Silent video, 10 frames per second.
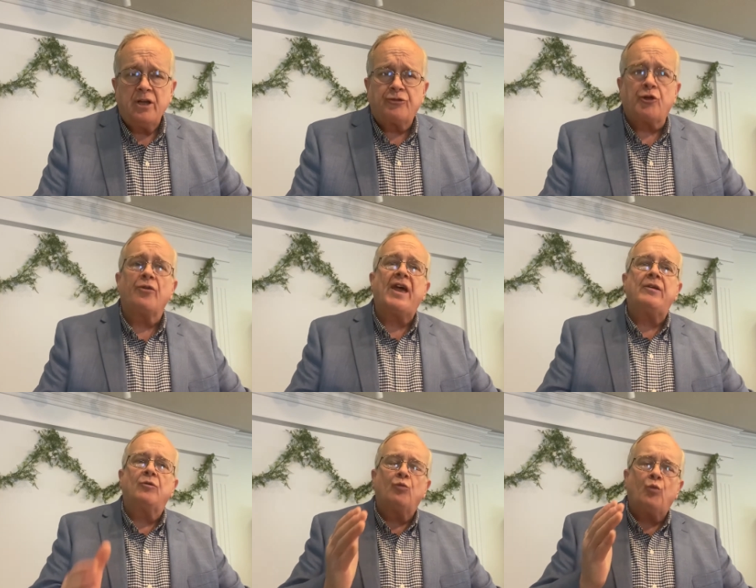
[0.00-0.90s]
so
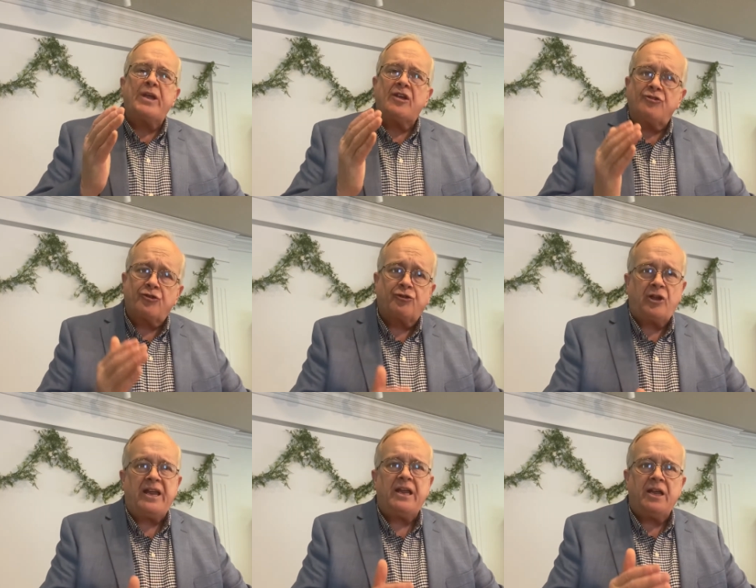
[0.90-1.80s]
that we can
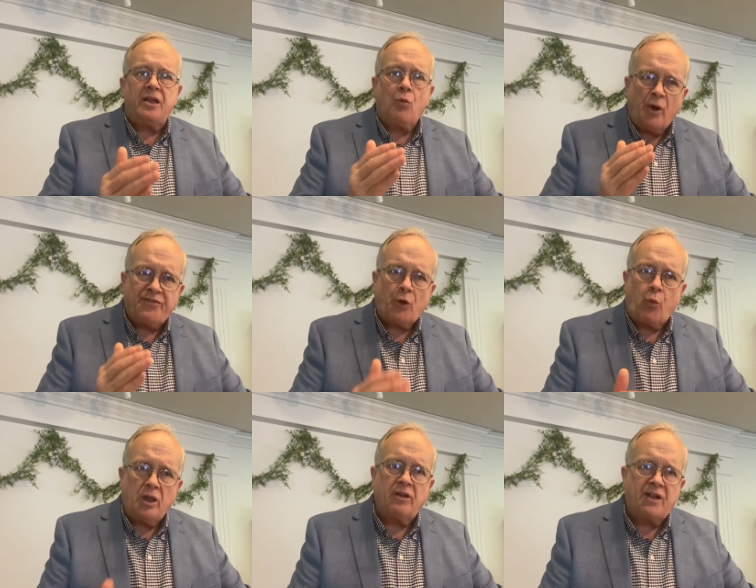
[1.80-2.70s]
see what the
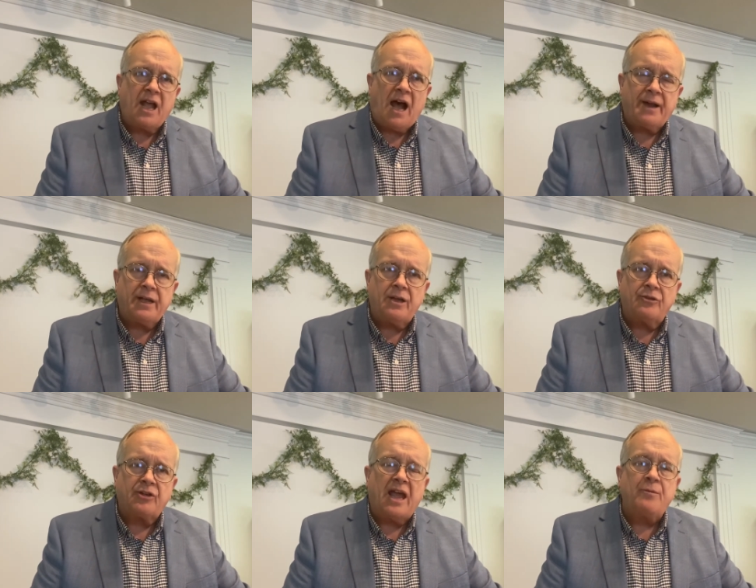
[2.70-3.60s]
will of God
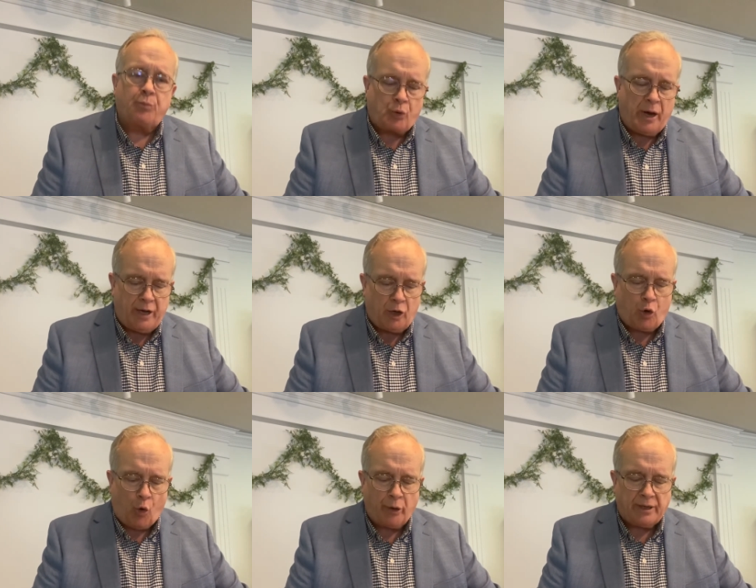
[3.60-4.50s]
is and pray
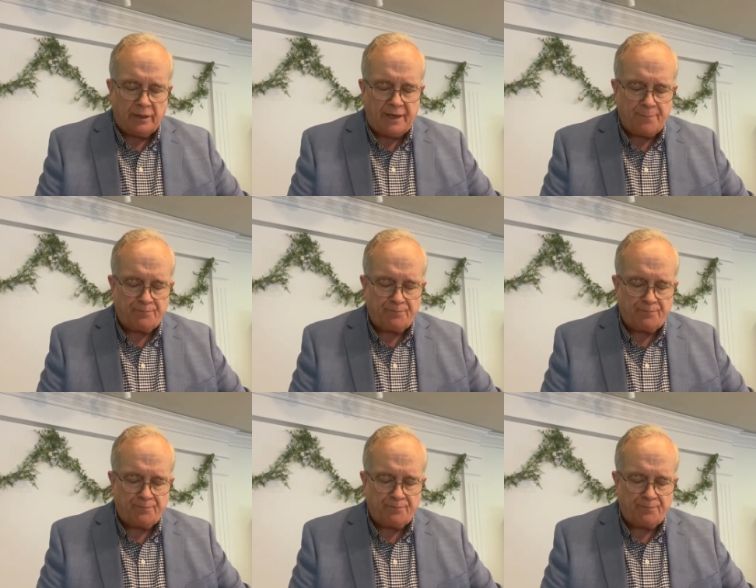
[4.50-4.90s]
accordingly.